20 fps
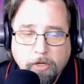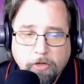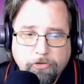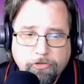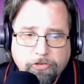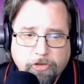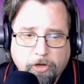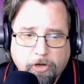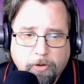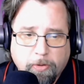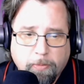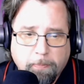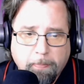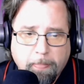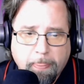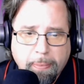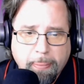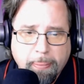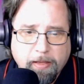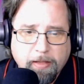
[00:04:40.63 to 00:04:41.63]
So
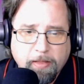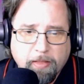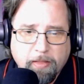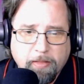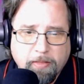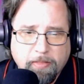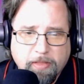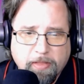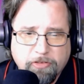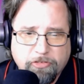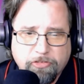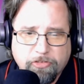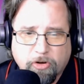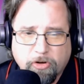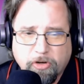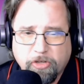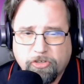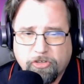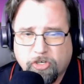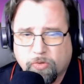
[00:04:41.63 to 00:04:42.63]
they
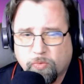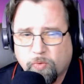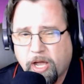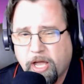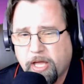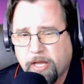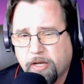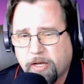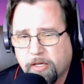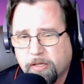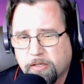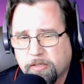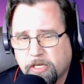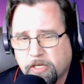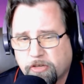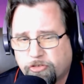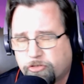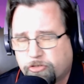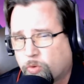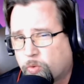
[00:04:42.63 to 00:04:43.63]
started to write
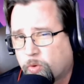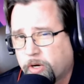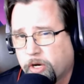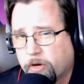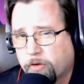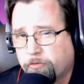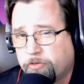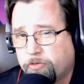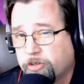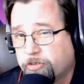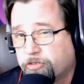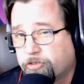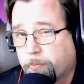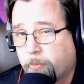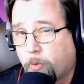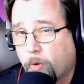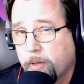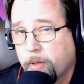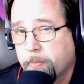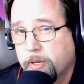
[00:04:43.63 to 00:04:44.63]
a story of
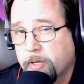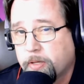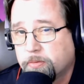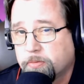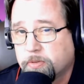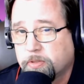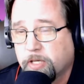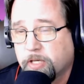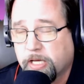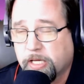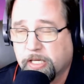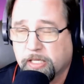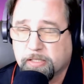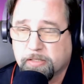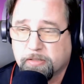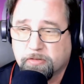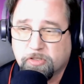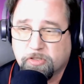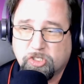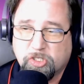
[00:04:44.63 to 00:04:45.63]
disappointment
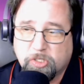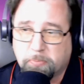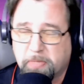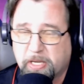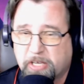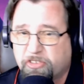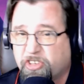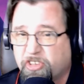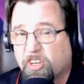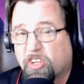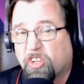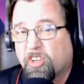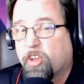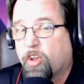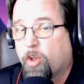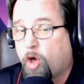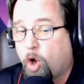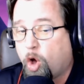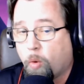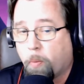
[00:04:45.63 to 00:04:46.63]
and mix in a
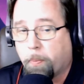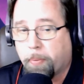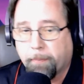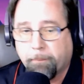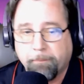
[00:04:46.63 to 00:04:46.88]
little hope.